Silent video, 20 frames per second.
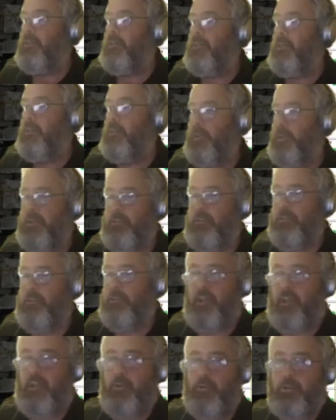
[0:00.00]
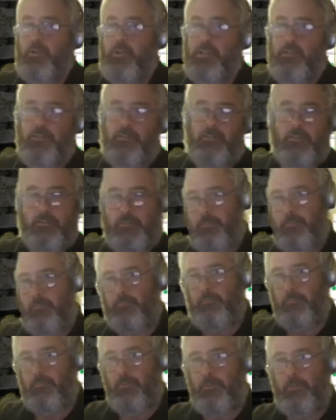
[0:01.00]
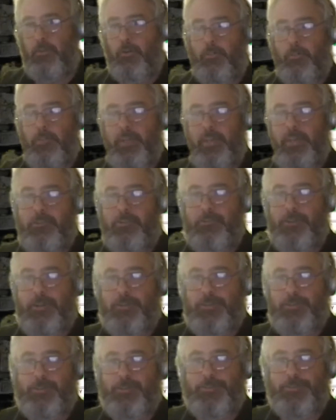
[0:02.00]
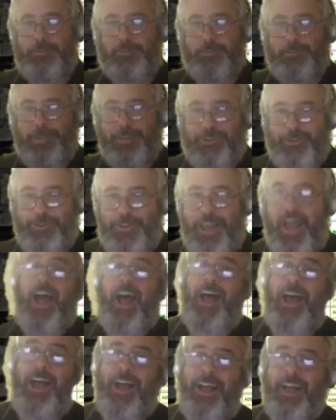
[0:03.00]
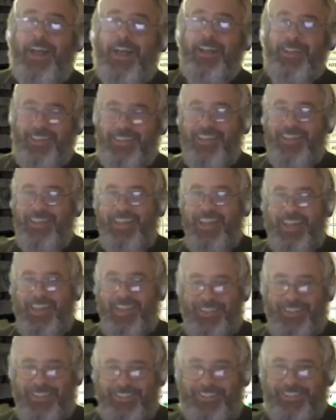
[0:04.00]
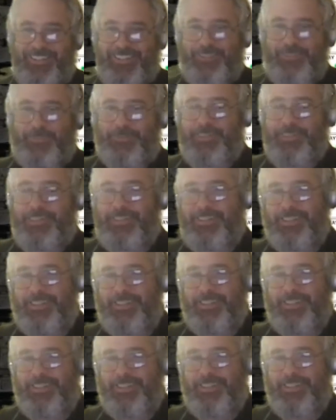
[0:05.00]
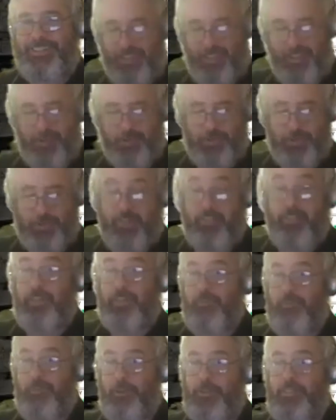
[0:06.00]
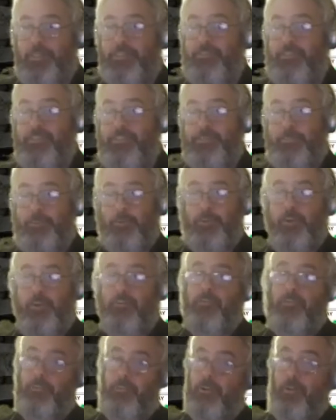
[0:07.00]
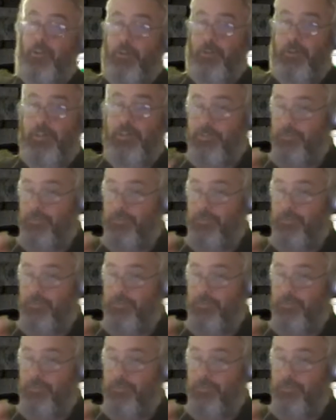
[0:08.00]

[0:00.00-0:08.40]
been a great audience, not many interruptions, which have been good. And yeah, look, thank you very much for your support. I've got a long history